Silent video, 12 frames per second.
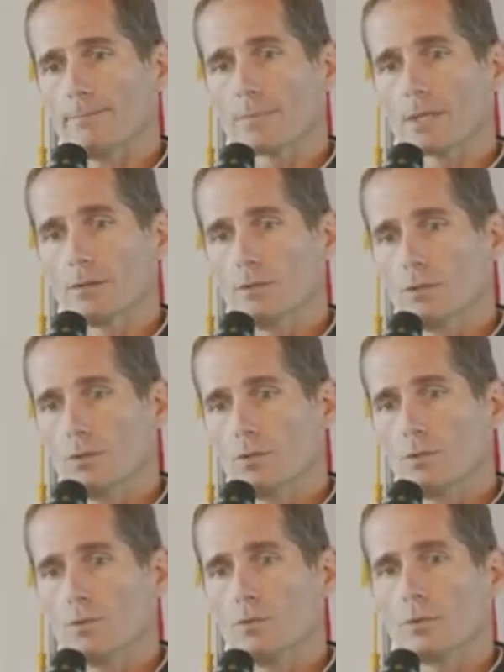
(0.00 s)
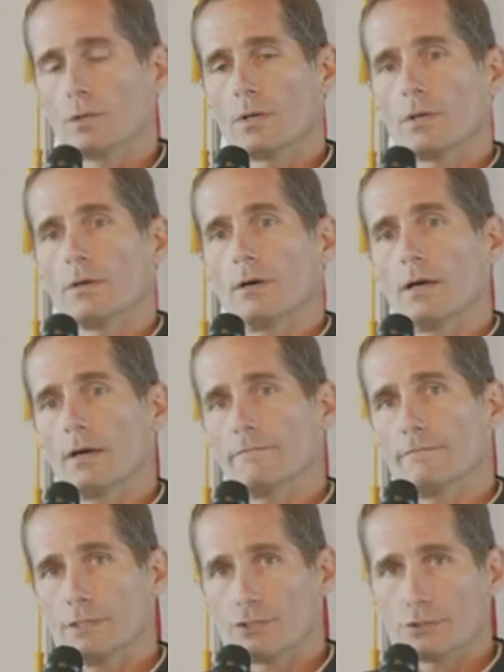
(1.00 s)
new
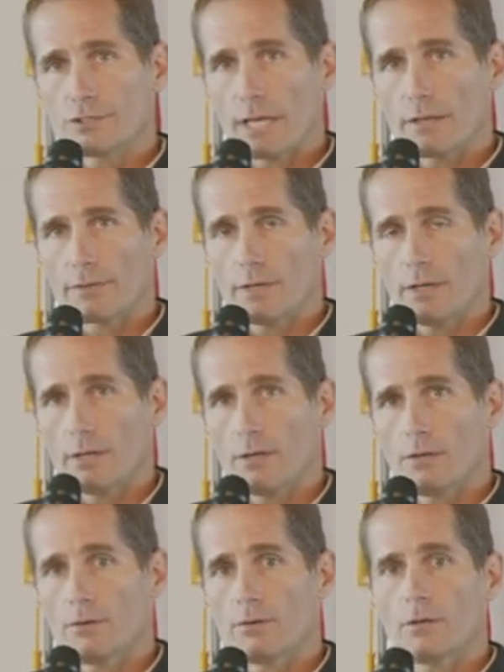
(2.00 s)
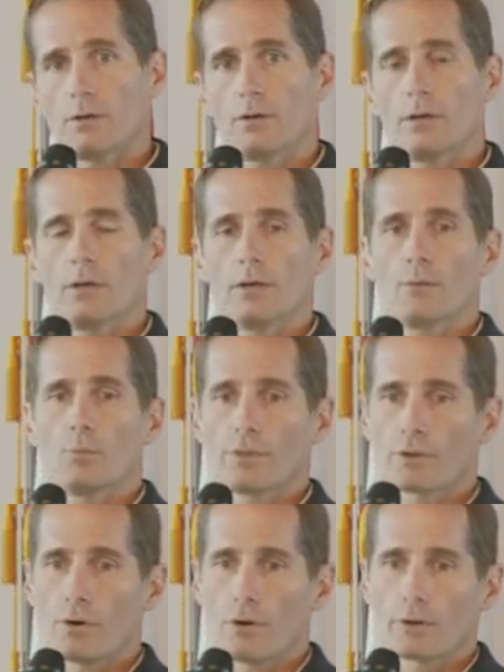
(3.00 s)
ventures out there
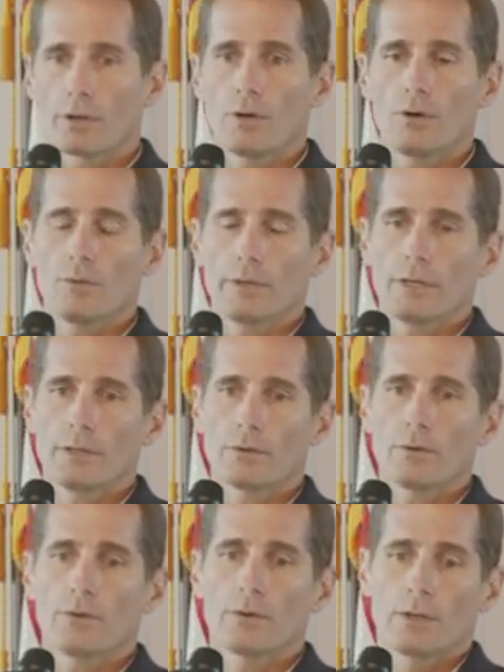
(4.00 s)
with cargo and other